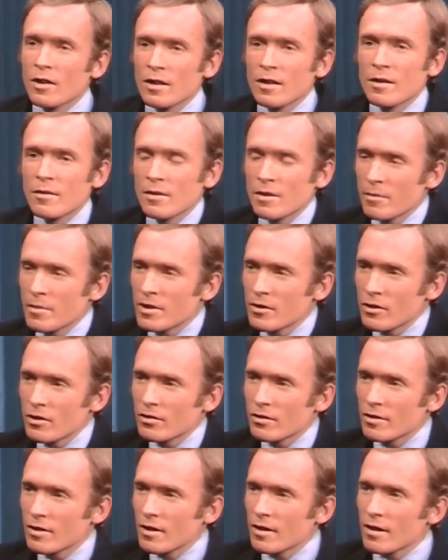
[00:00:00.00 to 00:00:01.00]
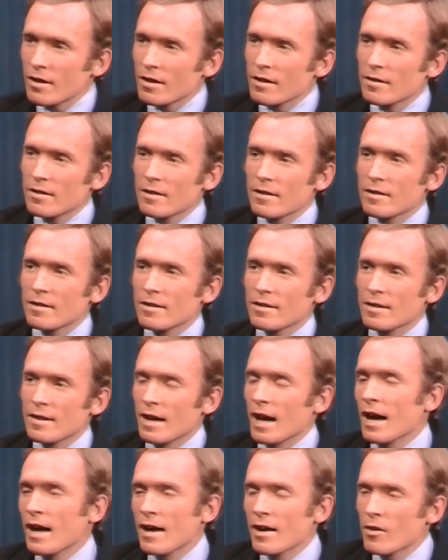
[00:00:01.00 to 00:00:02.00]
Now, let, let me just, uh,
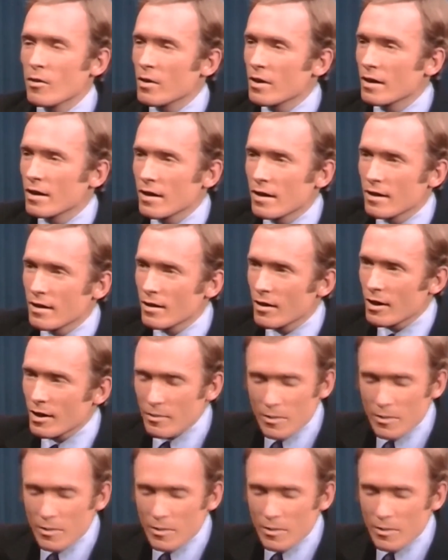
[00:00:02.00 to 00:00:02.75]
I, I don't want to get in